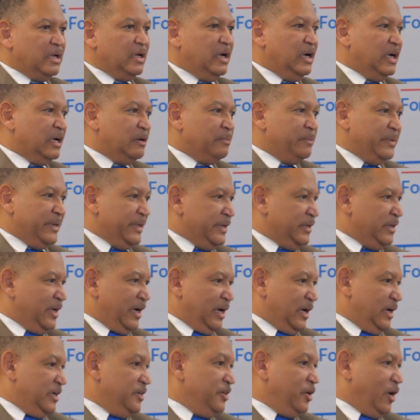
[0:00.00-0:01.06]
And,
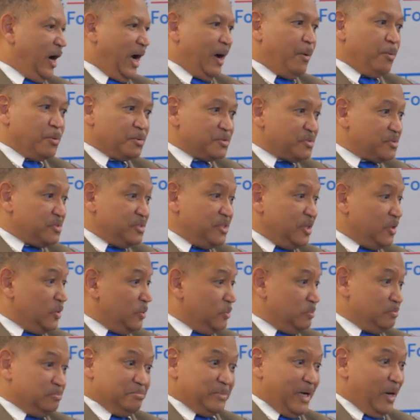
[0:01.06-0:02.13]

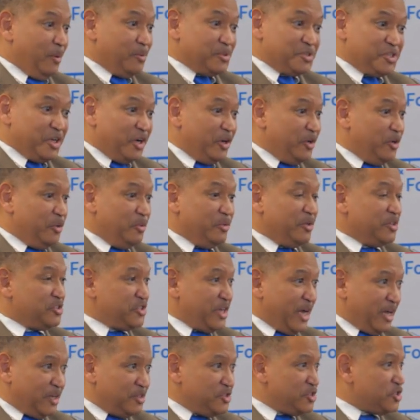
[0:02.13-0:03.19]
I will tell you, the
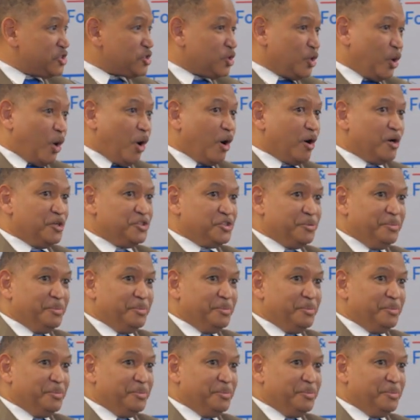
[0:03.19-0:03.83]
challenge is large.